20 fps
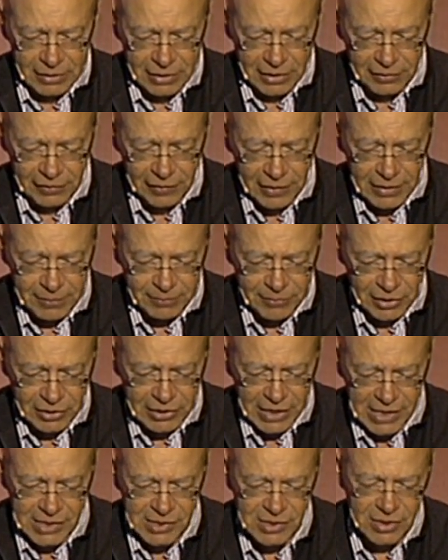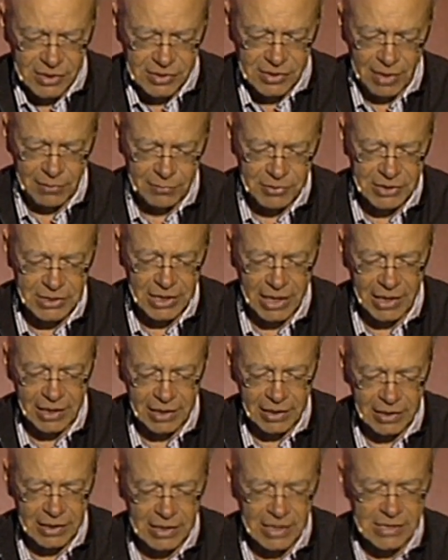the theme, the text, as I was
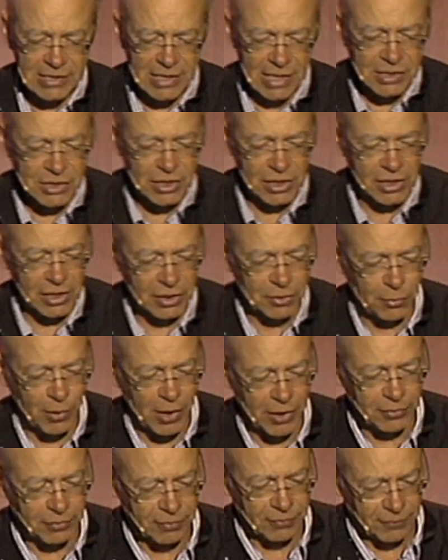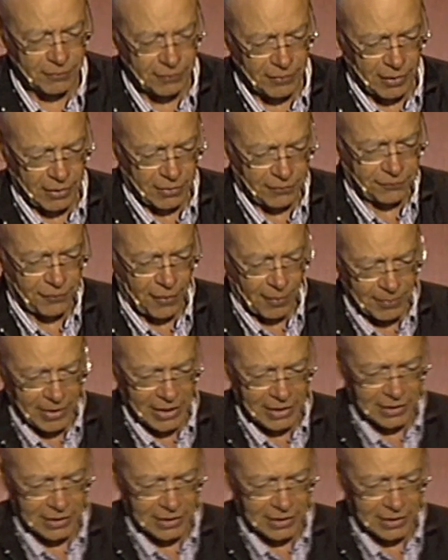saying, is actually a quote from